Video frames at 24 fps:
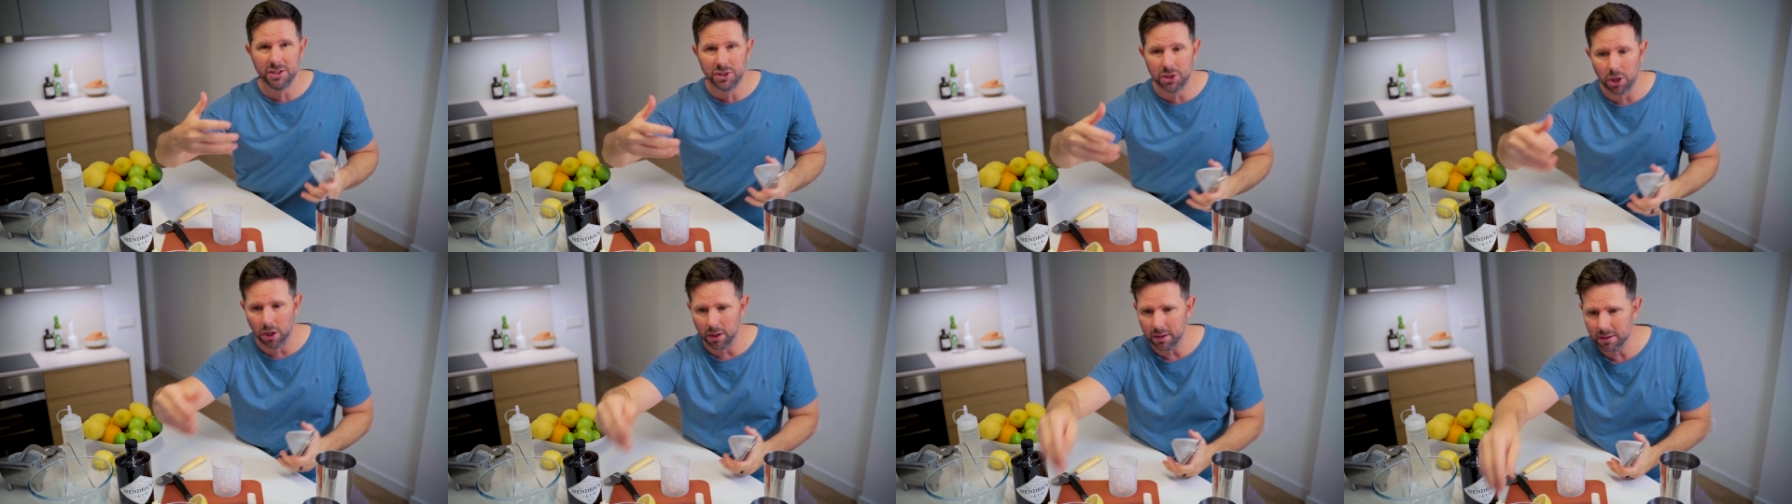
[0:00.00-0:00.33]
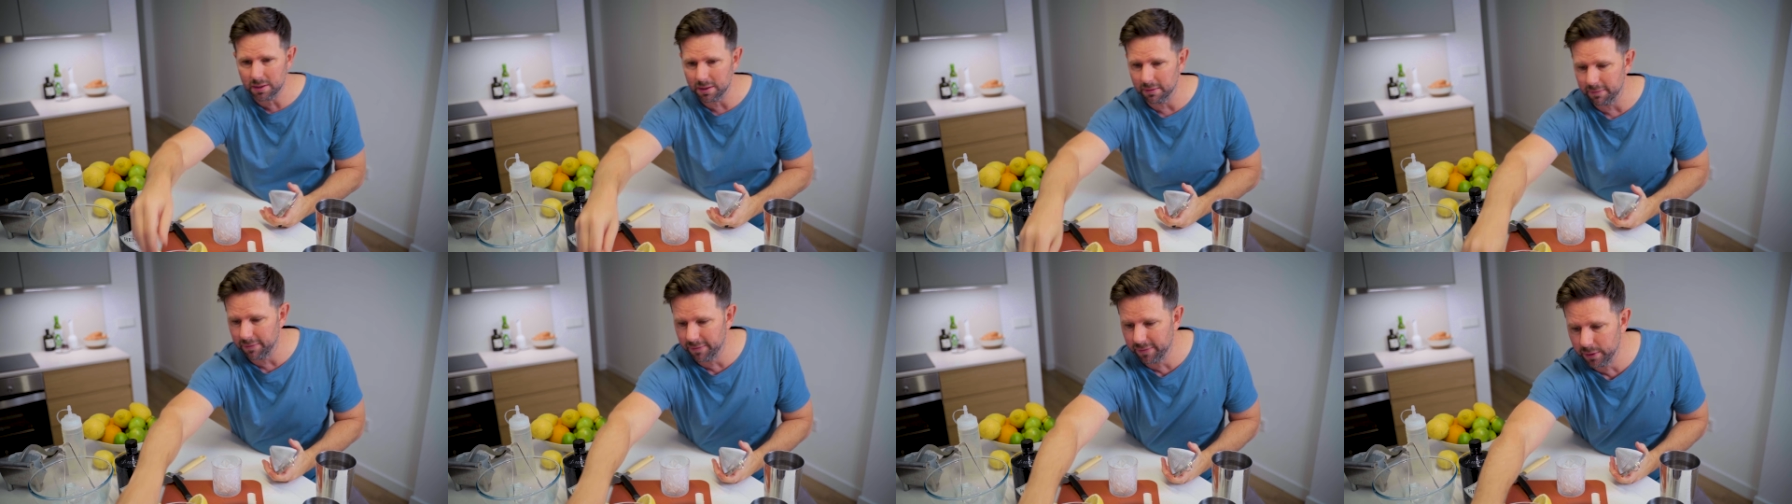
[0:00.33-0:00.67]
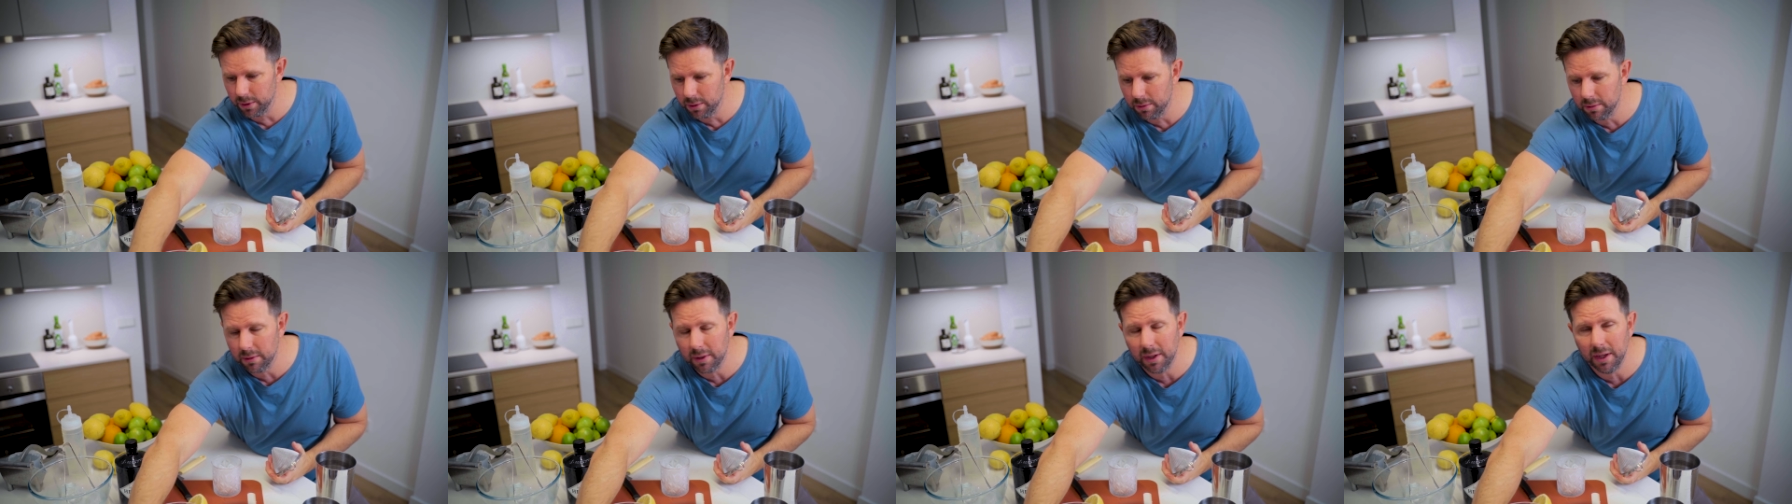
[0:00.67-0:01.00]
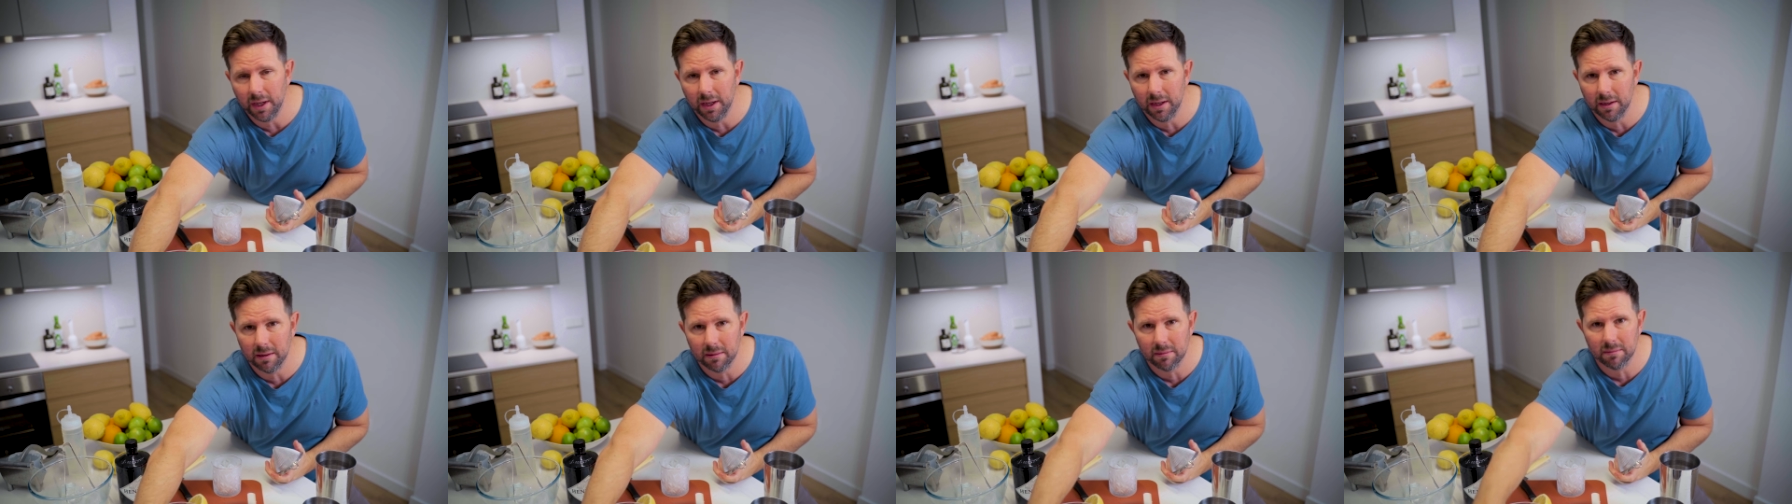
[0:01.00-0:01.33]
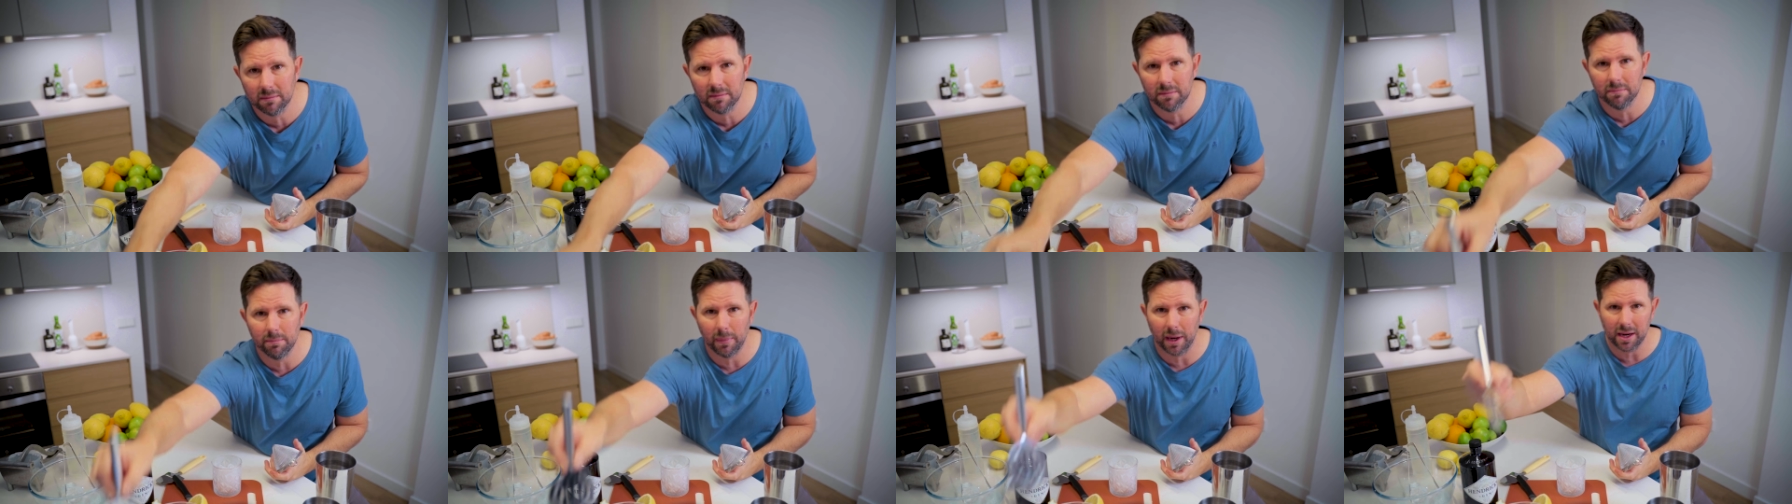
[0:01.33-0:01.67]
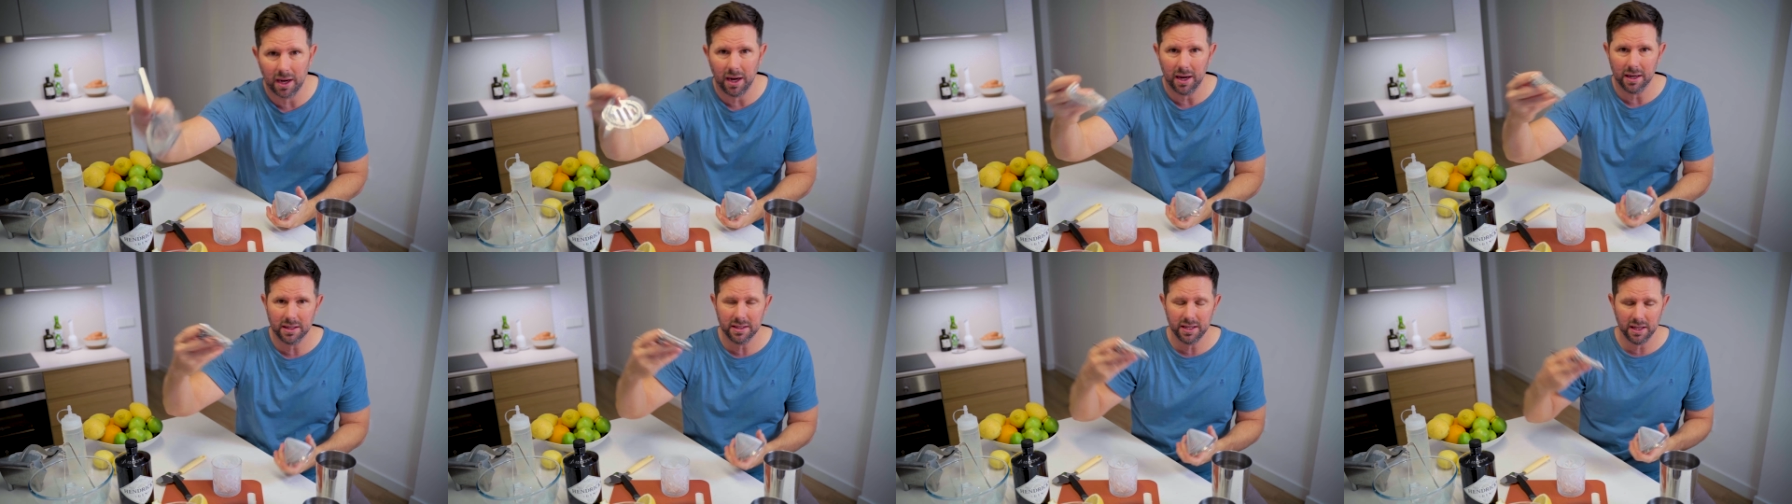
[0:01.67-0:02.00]
chunks of fruit in my
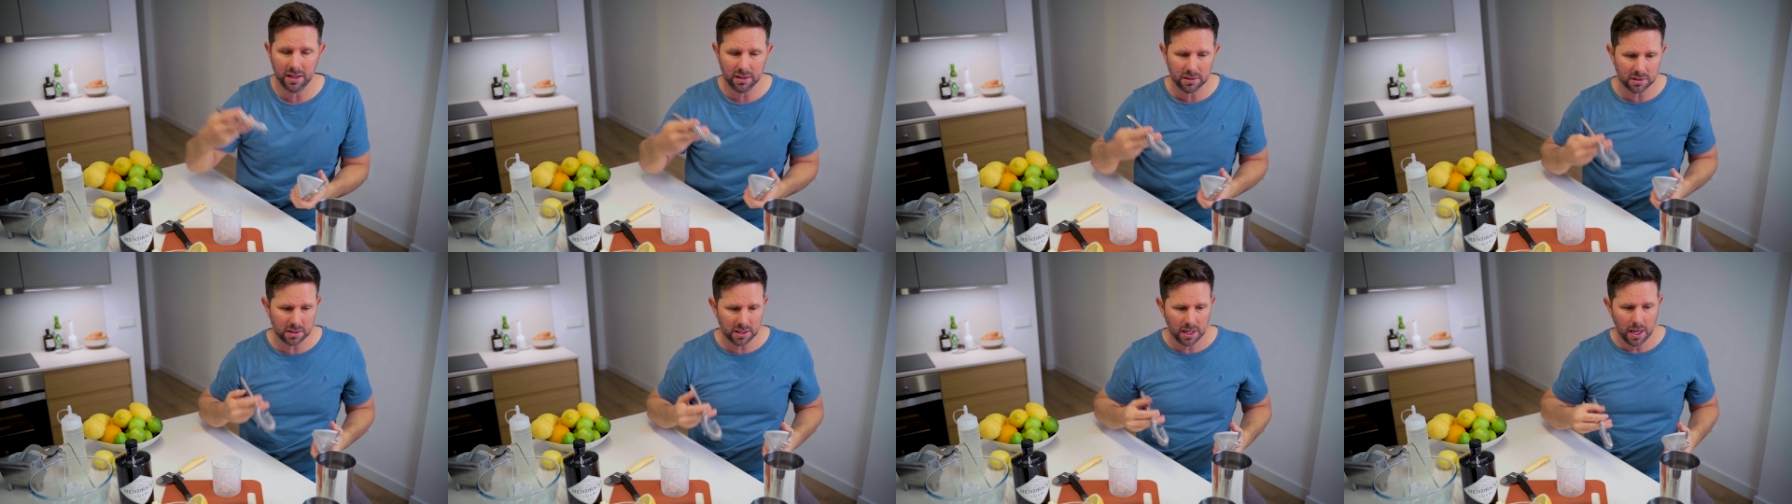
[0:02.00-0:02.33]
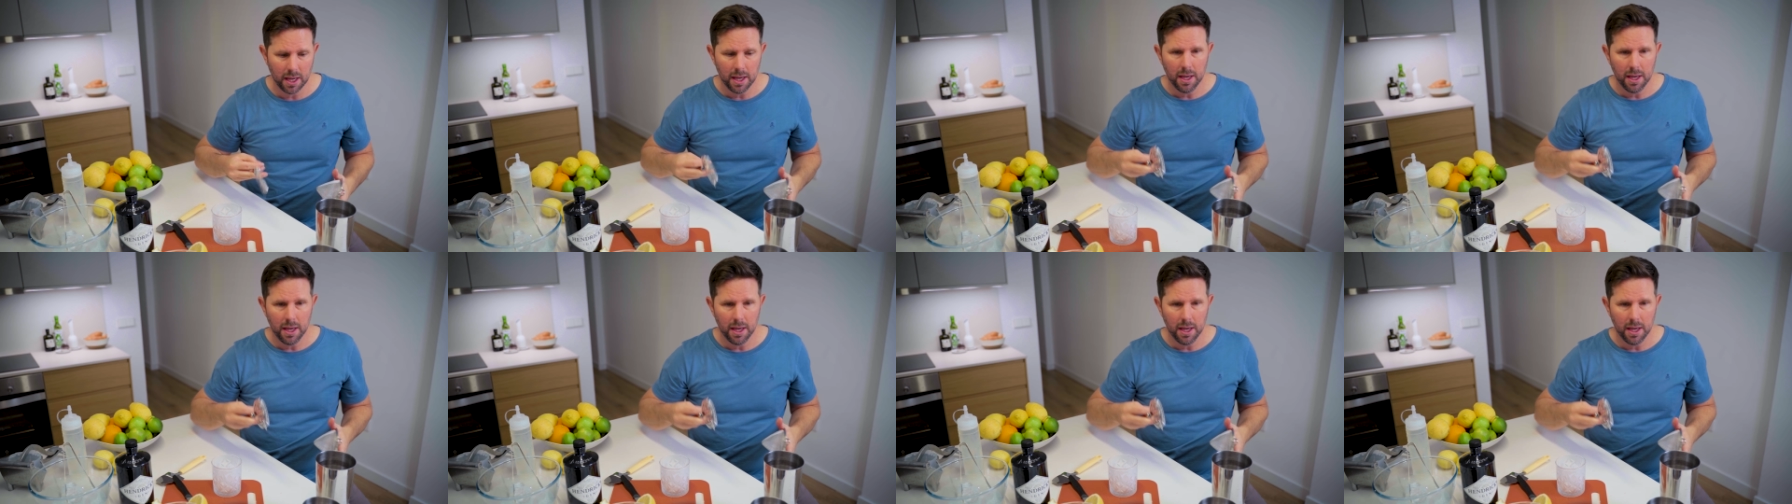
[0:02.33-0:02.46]
cocktails.